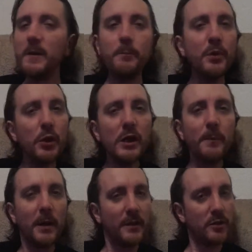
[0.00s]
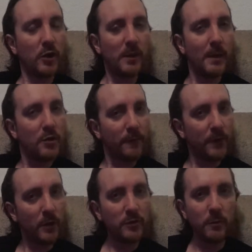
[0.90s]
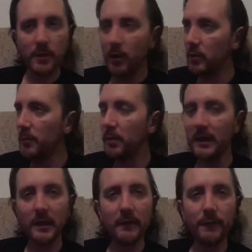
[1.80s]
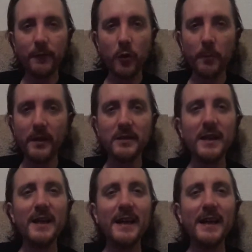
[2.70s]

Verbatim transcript: The beauty about this documentary, for those who are not completely informed, is